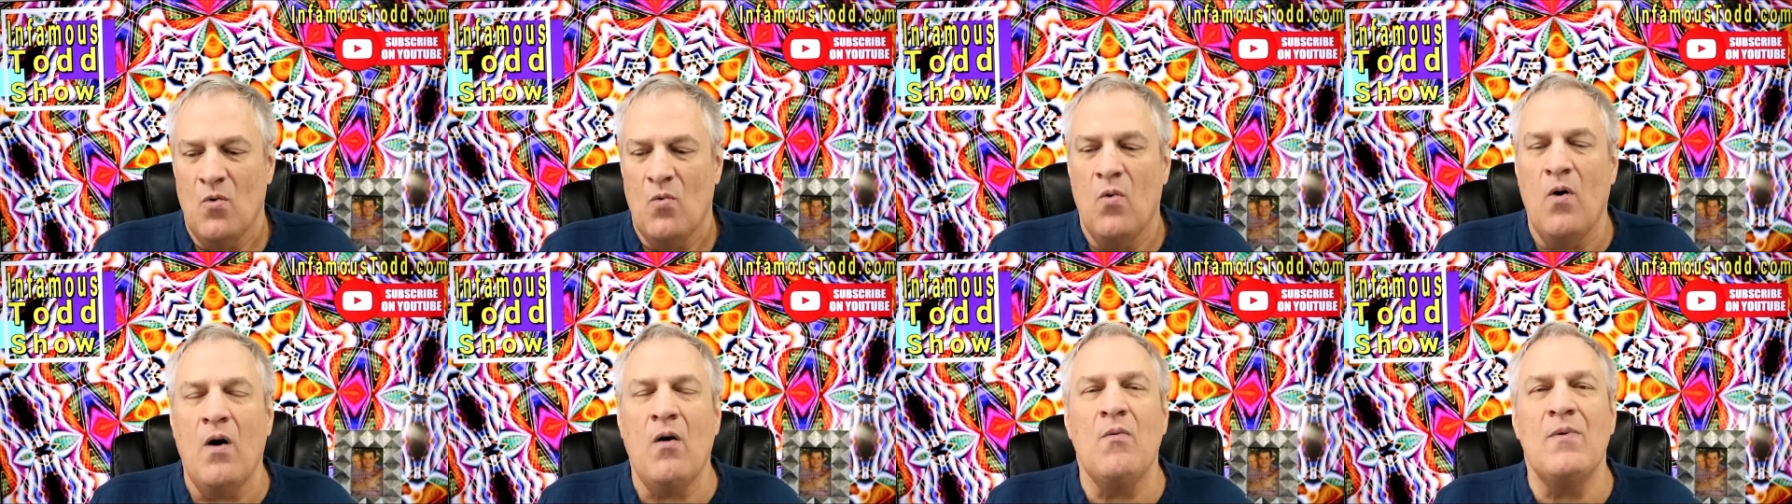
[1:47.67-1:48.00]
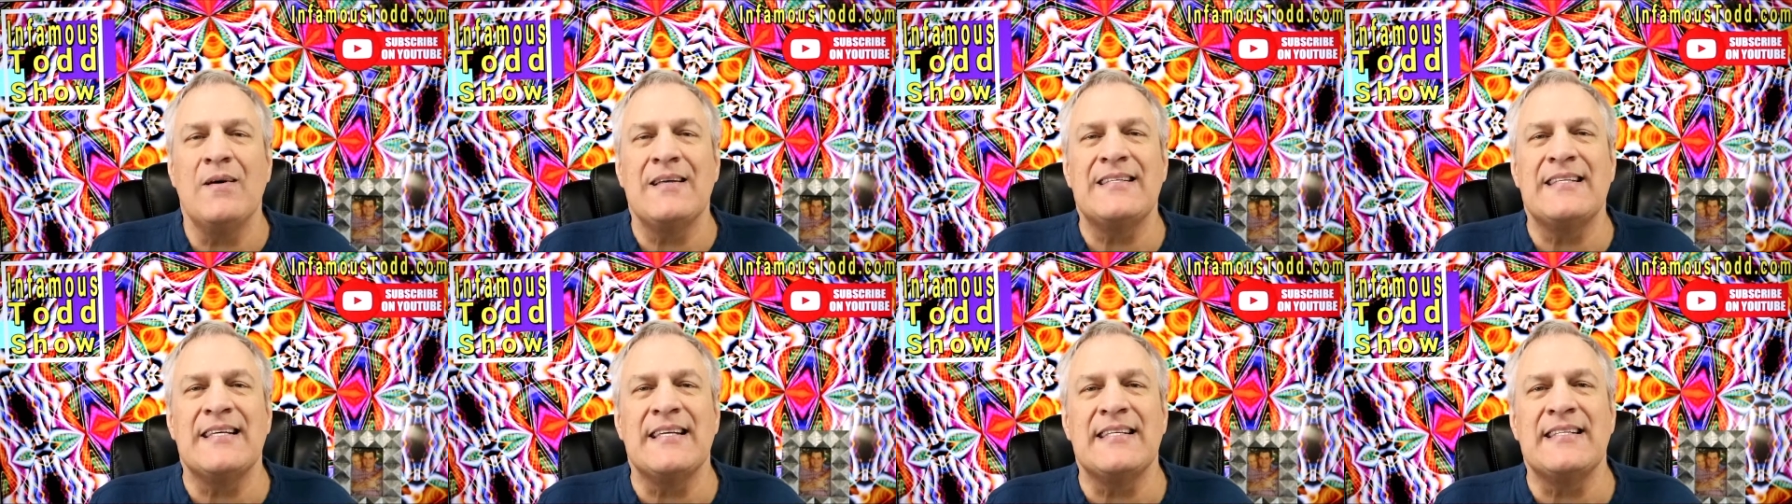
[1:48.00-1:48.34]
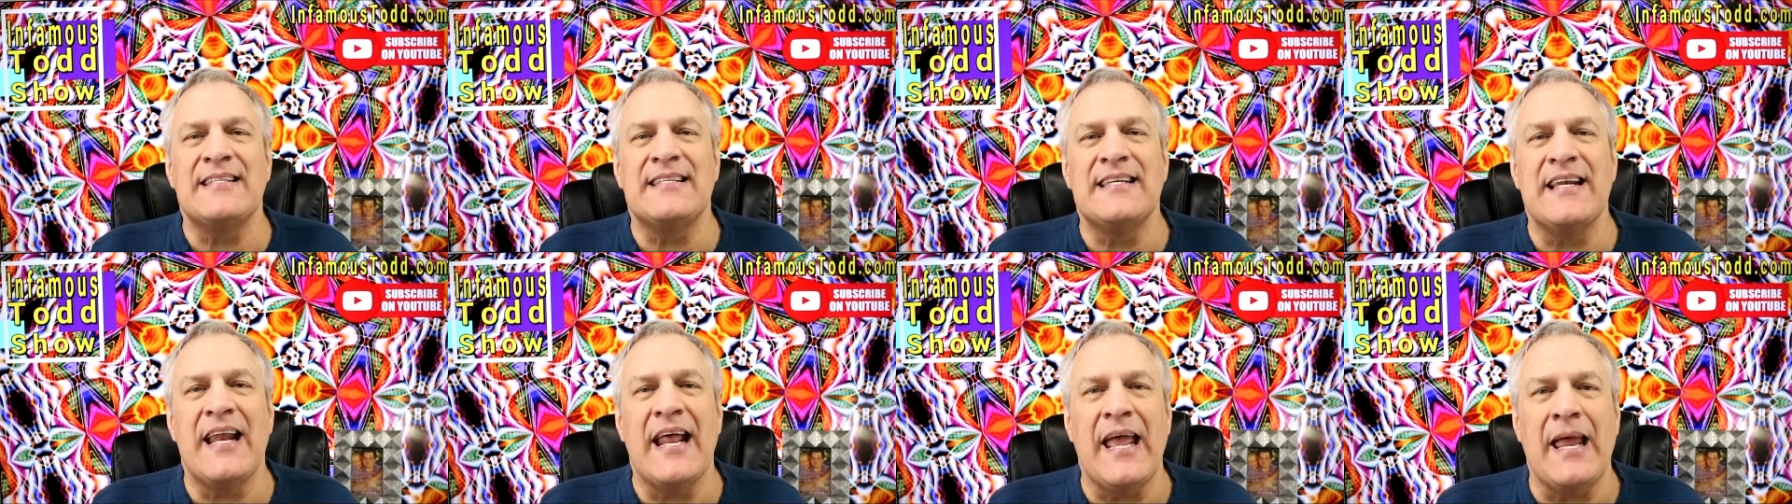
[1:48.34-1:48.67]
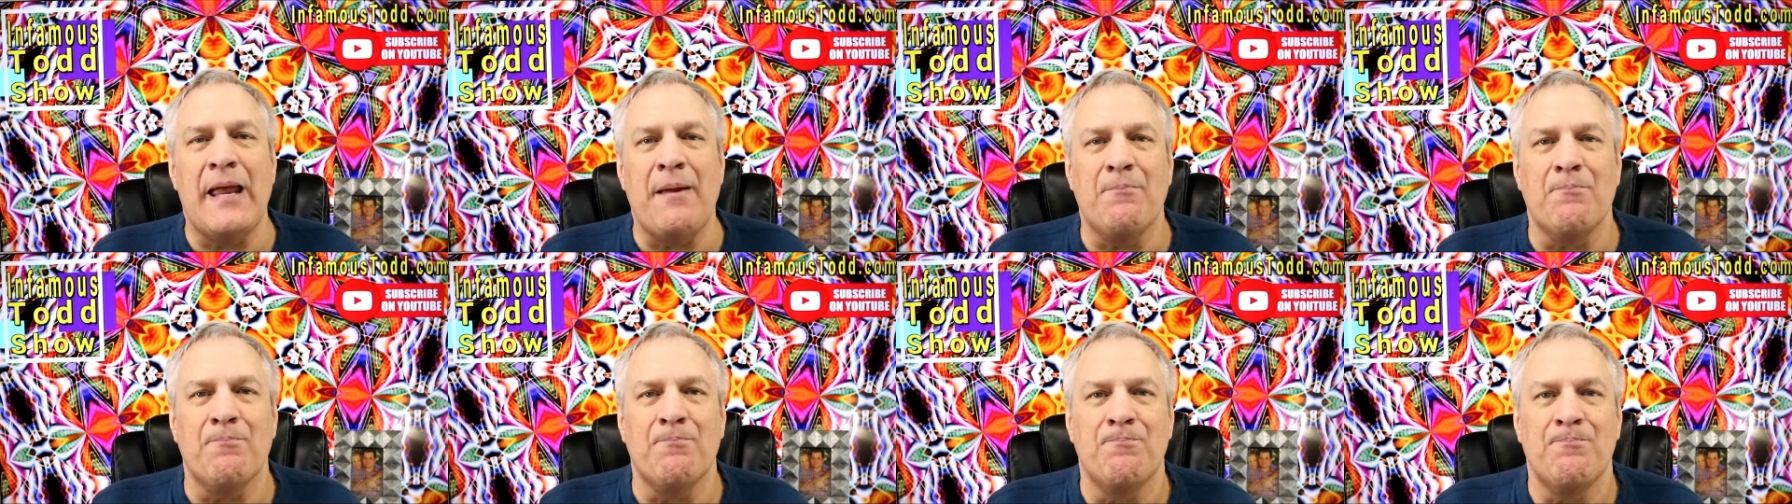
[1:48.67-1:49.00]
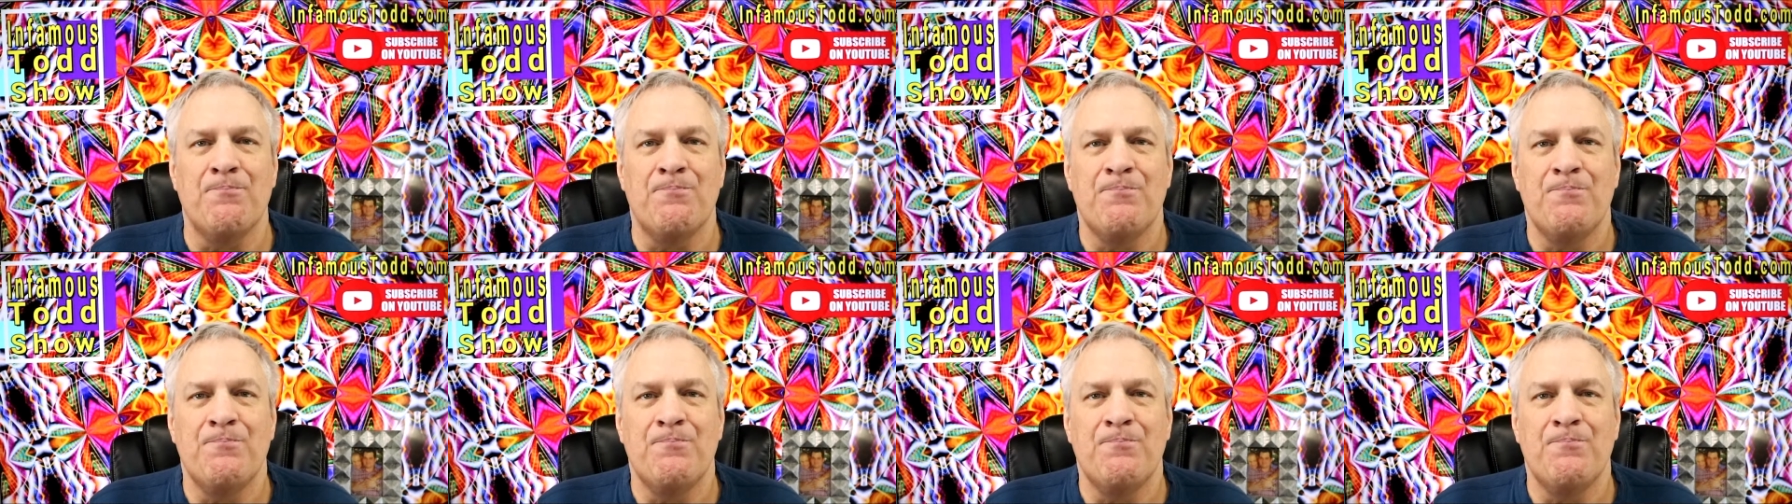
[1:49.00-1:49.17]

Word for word: What was its name?